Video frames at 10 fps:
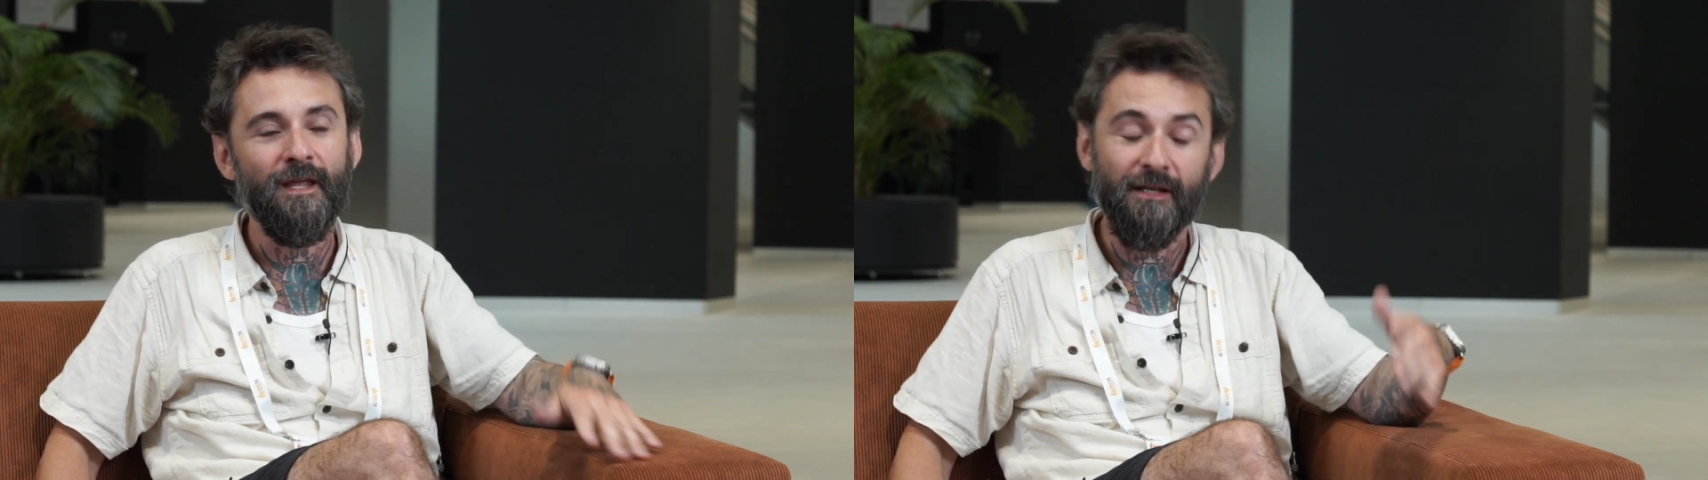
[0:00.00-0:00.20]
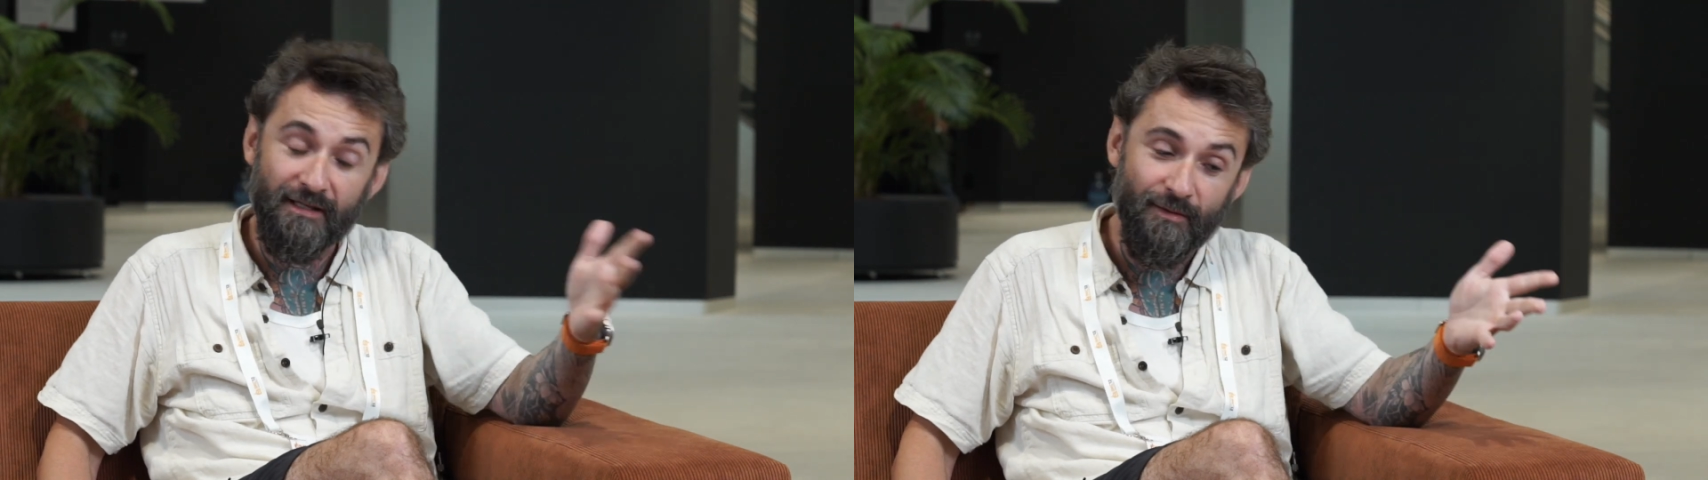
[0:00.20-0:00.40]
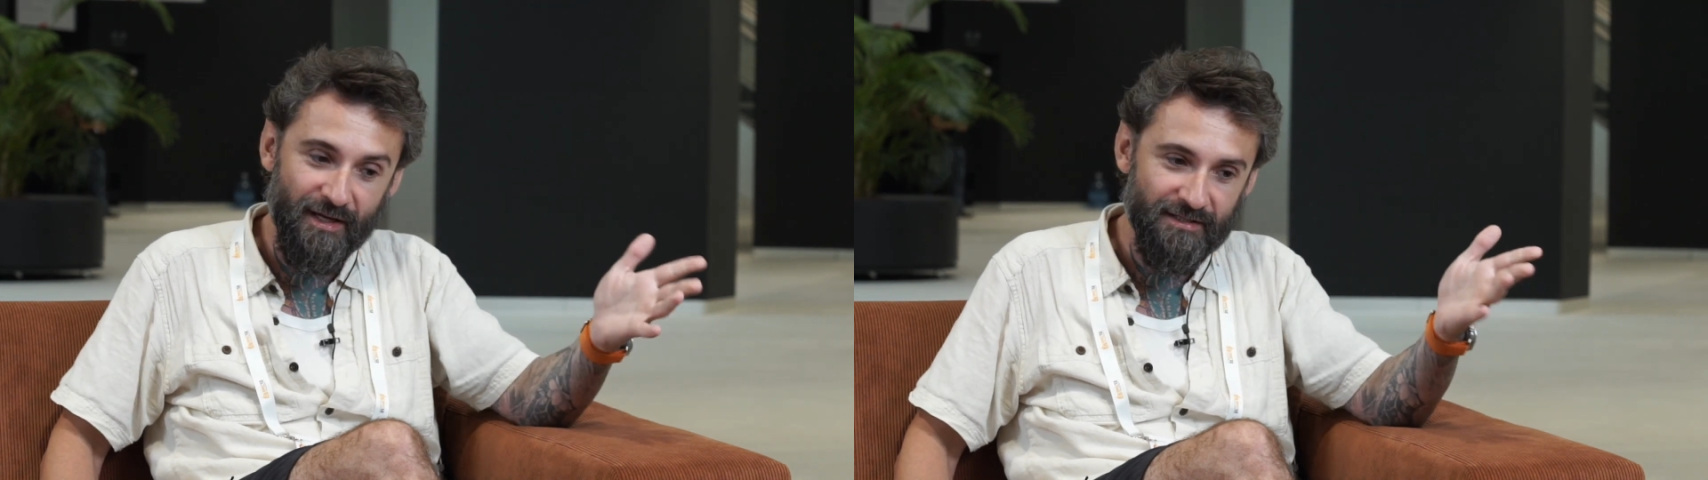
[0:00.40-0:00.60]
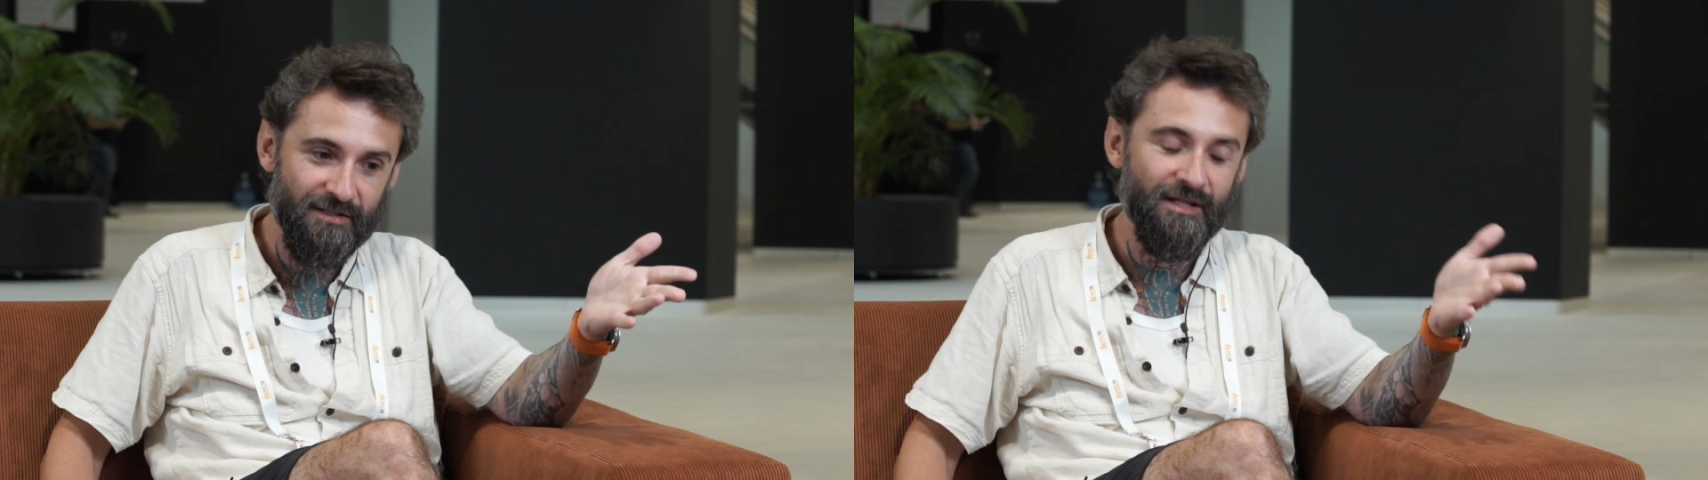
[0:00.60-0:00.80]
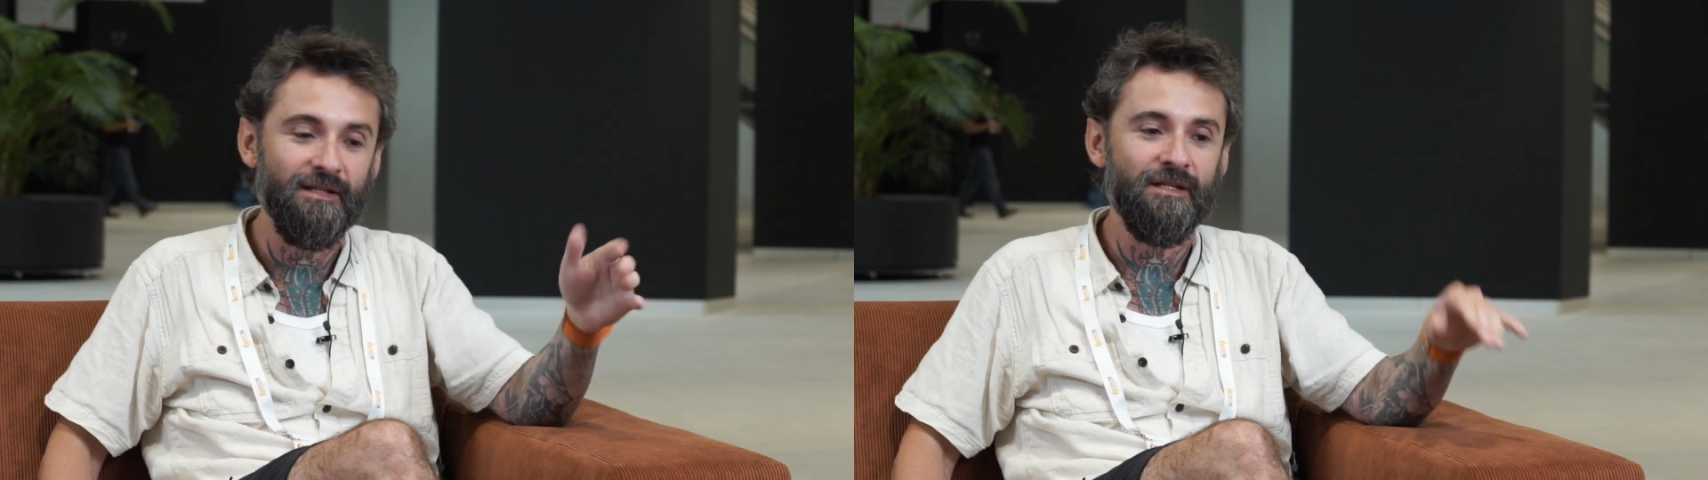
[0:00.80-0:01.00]
And then the
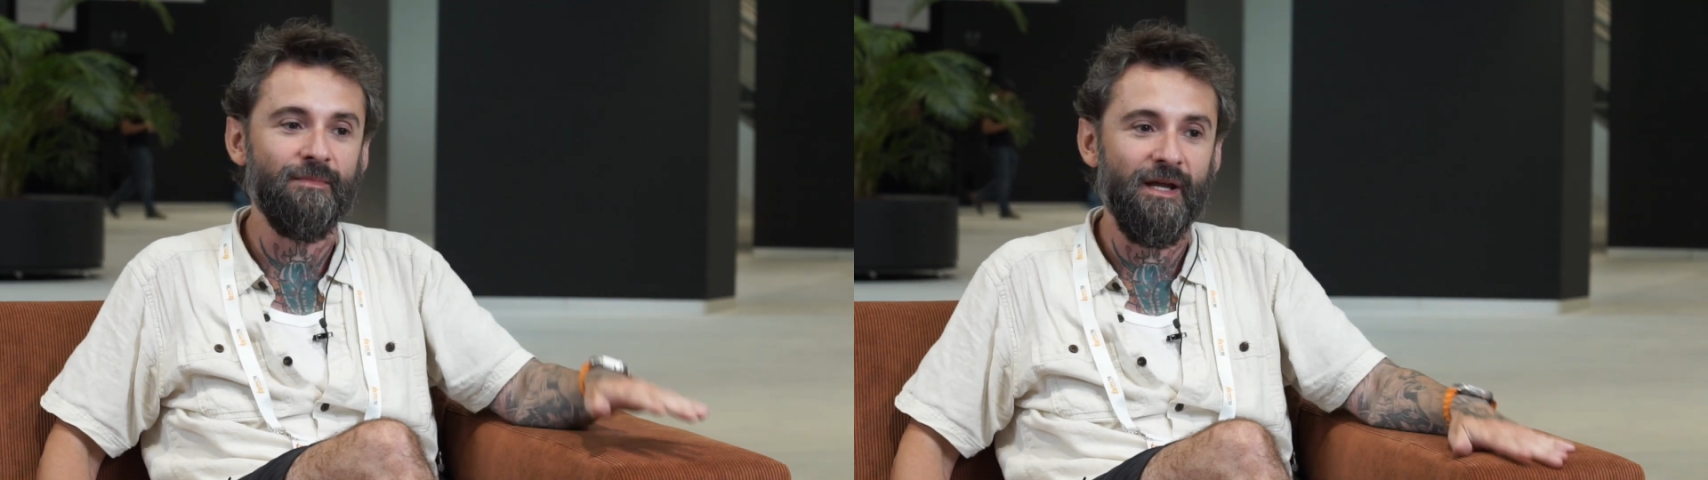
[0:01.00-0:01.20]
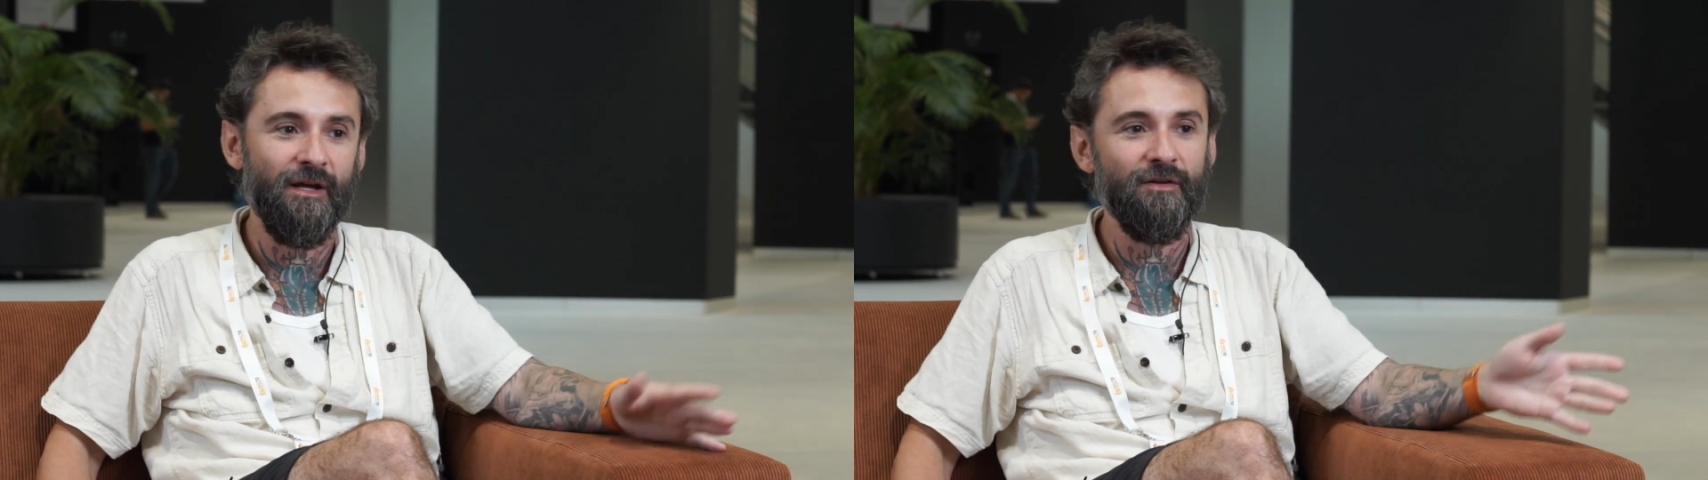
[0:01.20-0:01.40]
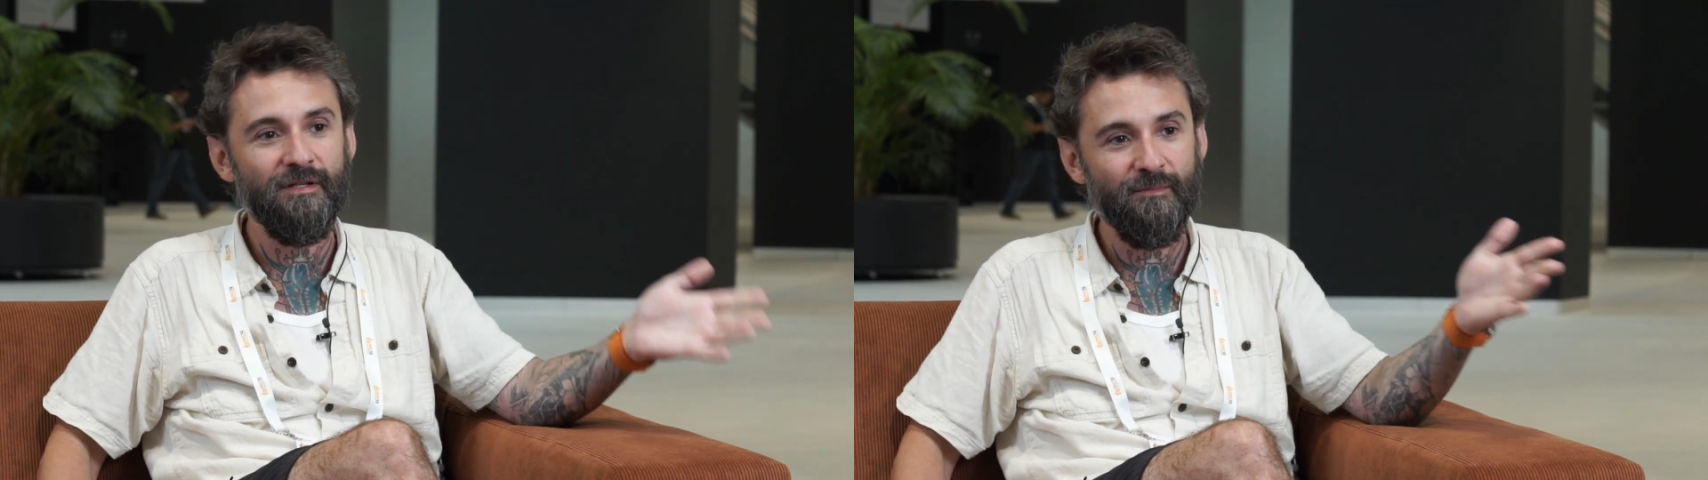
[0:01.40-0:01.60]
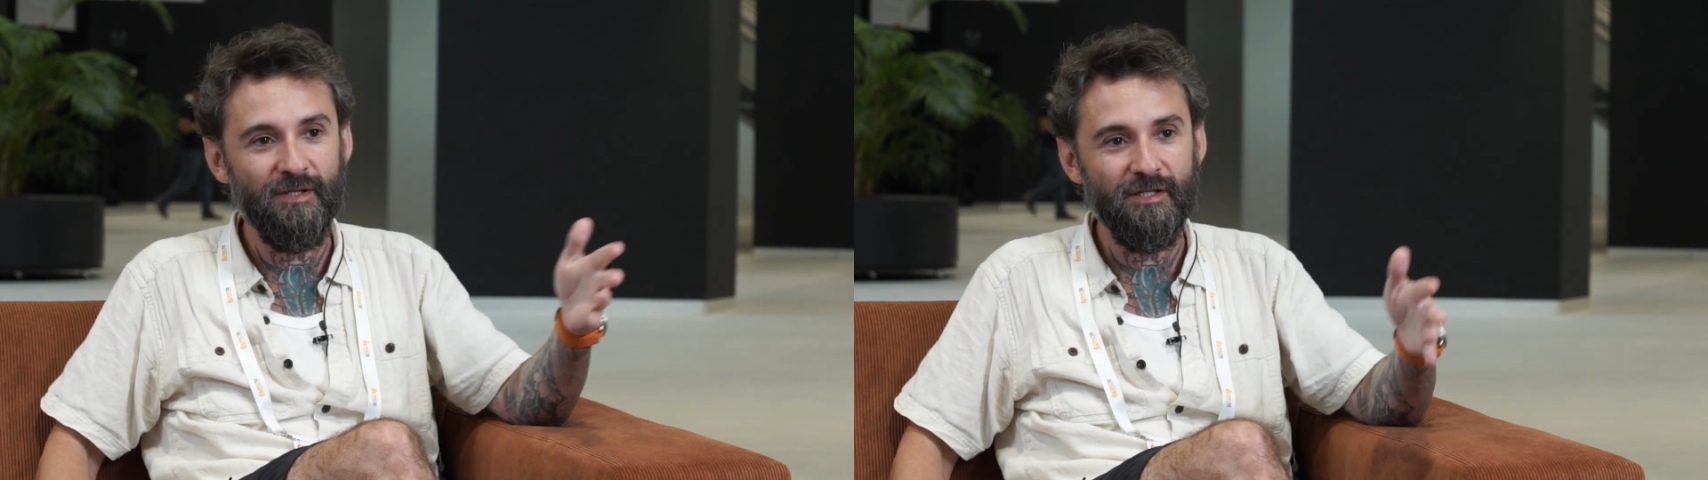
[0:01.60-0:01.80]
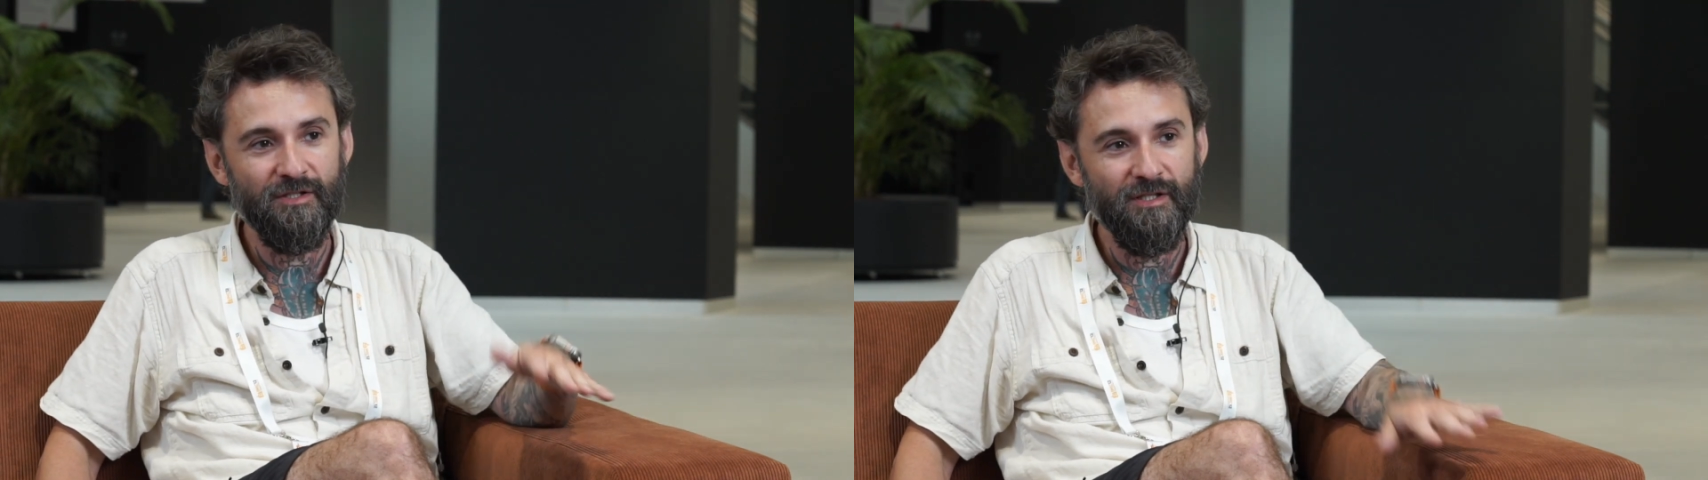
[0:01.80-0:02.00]
masters I did in Manaus and
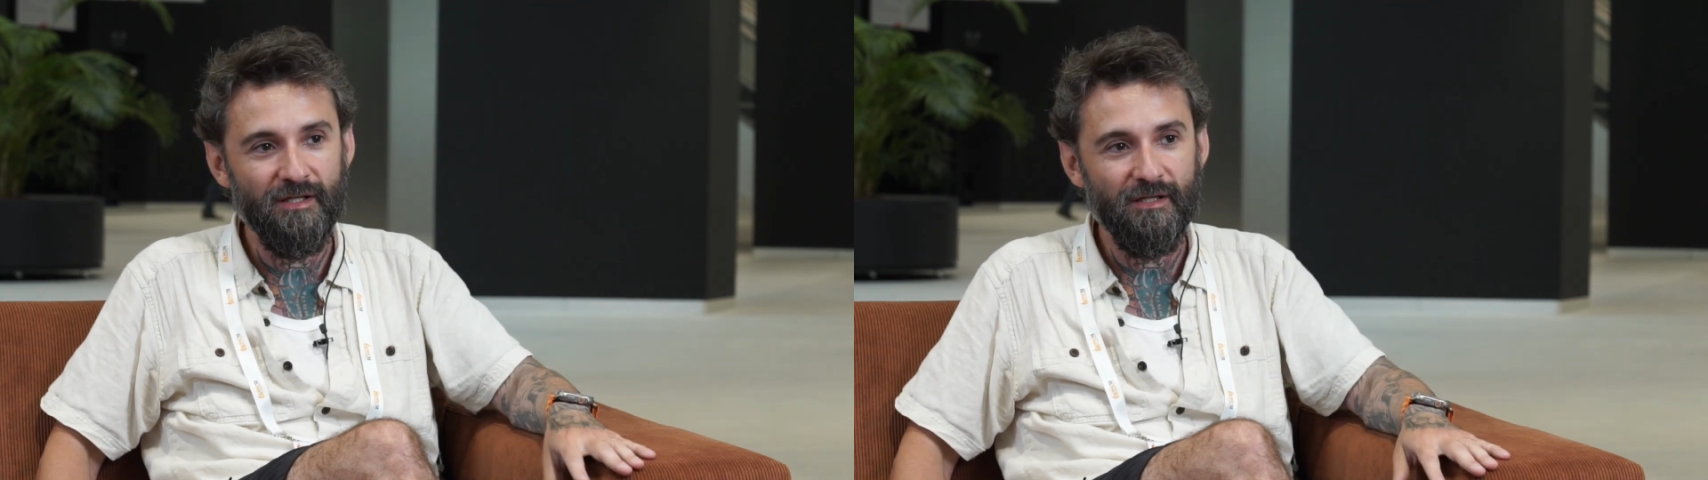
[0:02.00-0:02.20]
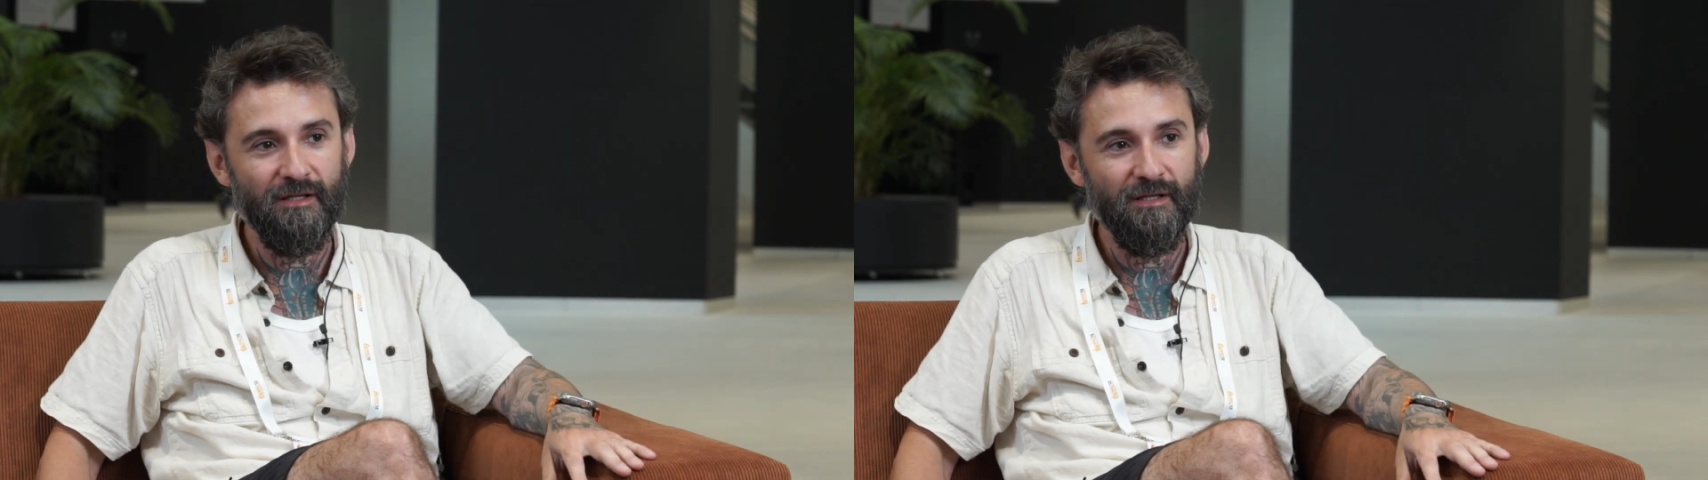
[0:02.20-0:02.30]
PhD